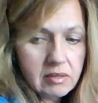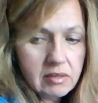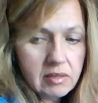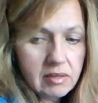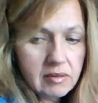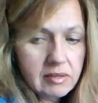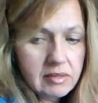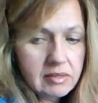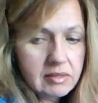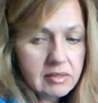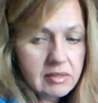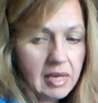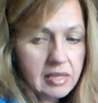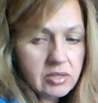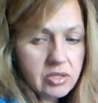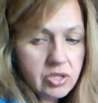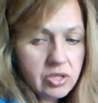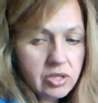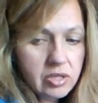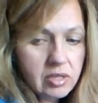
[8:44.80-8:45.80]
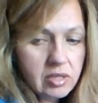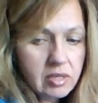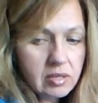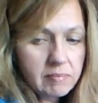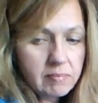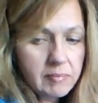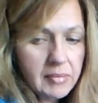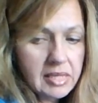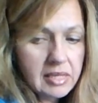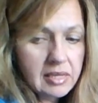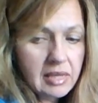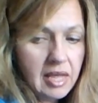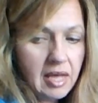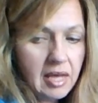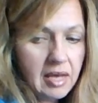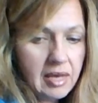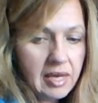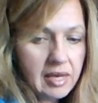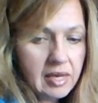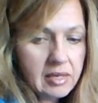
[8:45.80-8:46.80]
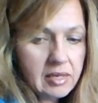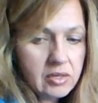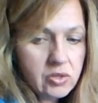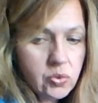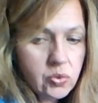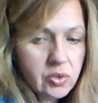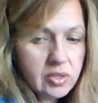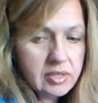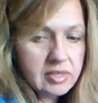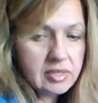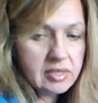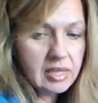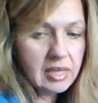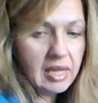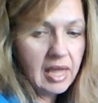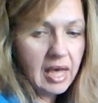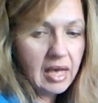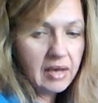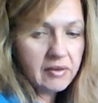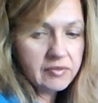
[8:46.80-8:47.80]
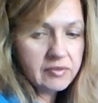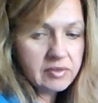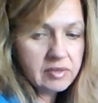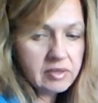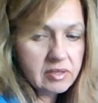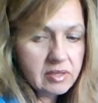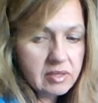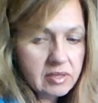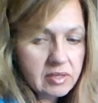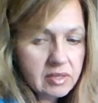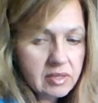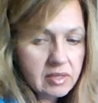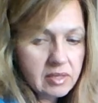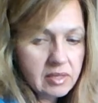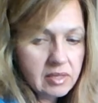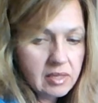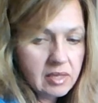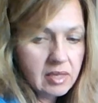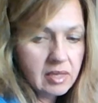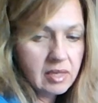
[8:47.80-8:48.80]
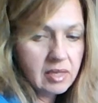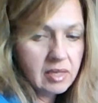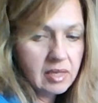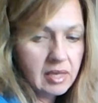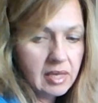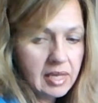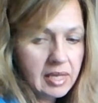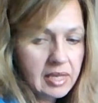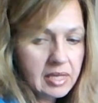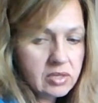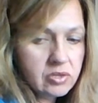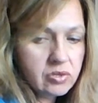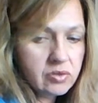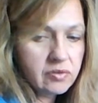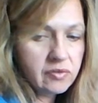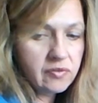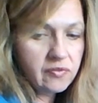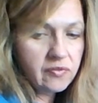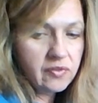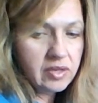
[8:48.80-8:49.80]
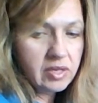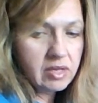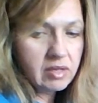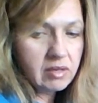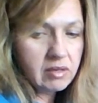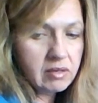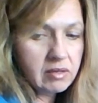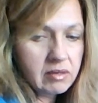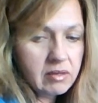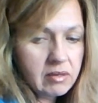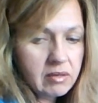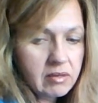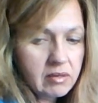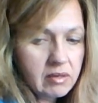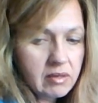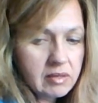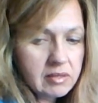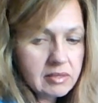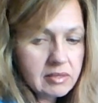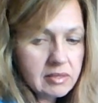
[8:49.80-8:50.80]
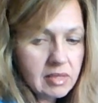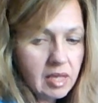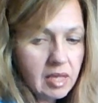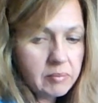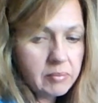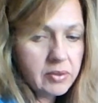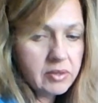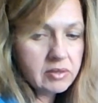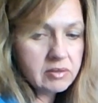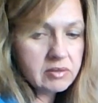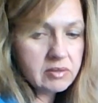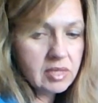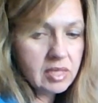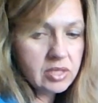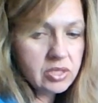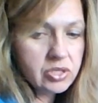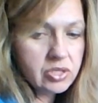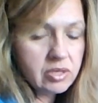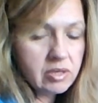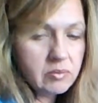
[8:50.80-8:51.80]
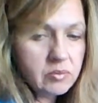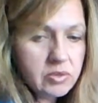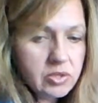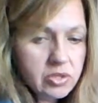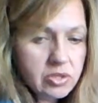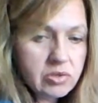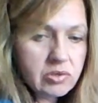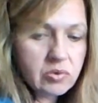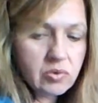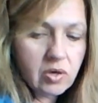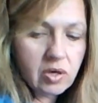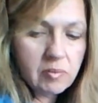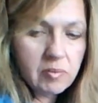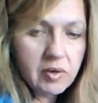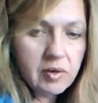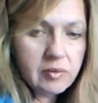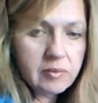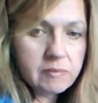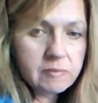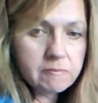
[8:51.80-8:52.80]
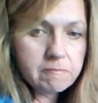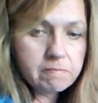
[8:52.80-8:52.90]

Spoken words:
in the center, midline, towards the left. And I do feel a slight pulsation, which is normal.